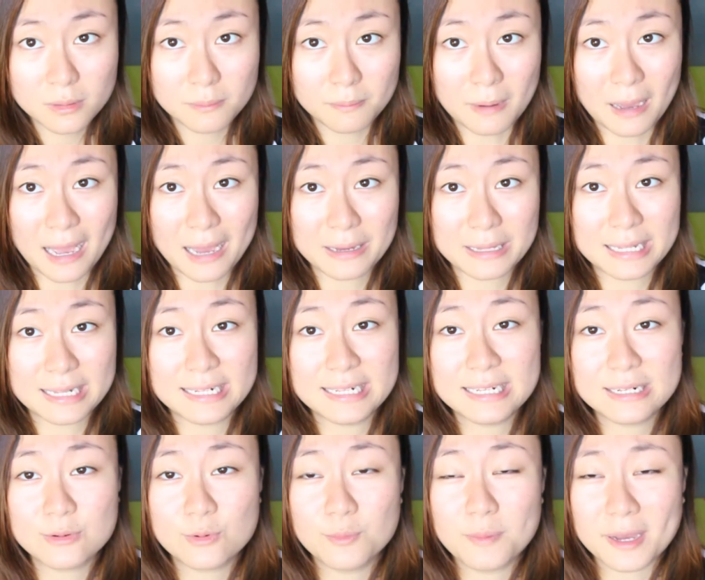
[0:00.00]
But I
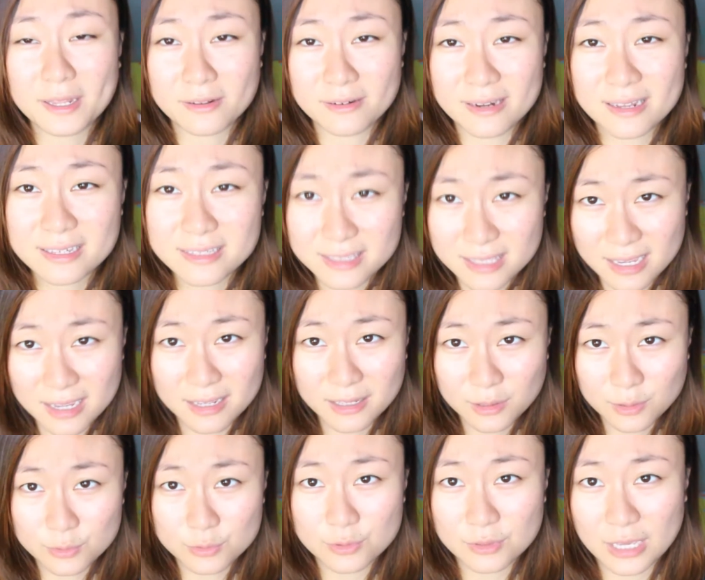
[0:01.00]
need to go back the next day
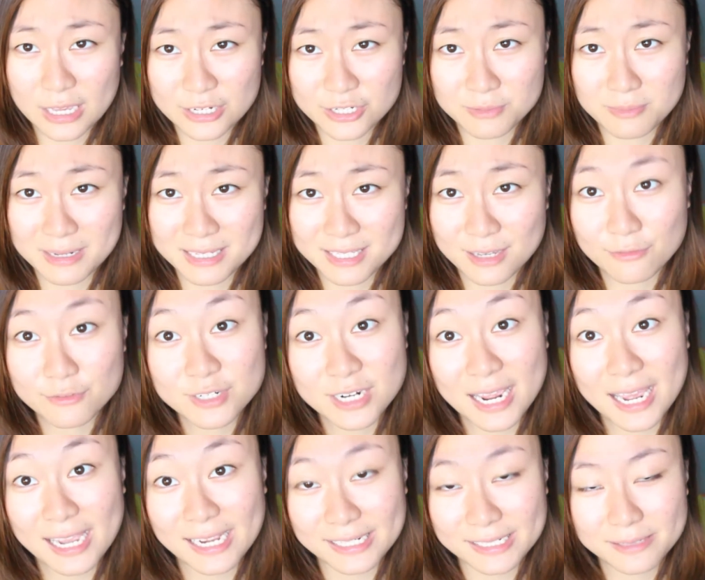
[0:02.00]
to get myself
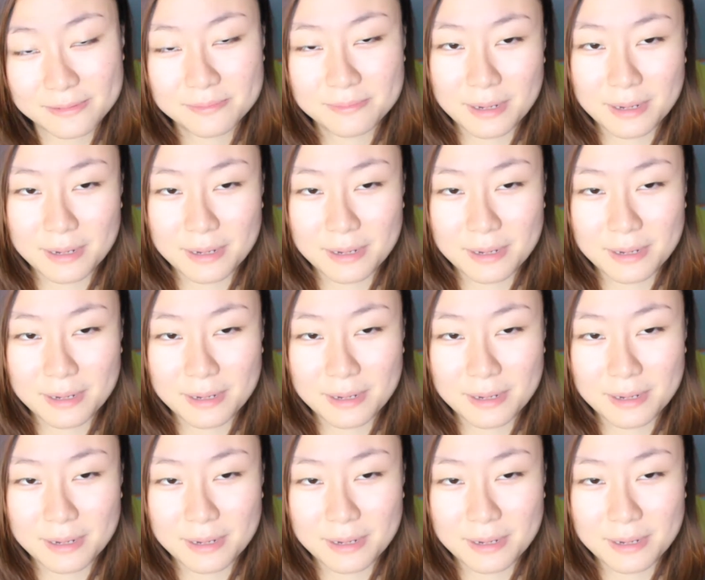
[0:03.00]
checked.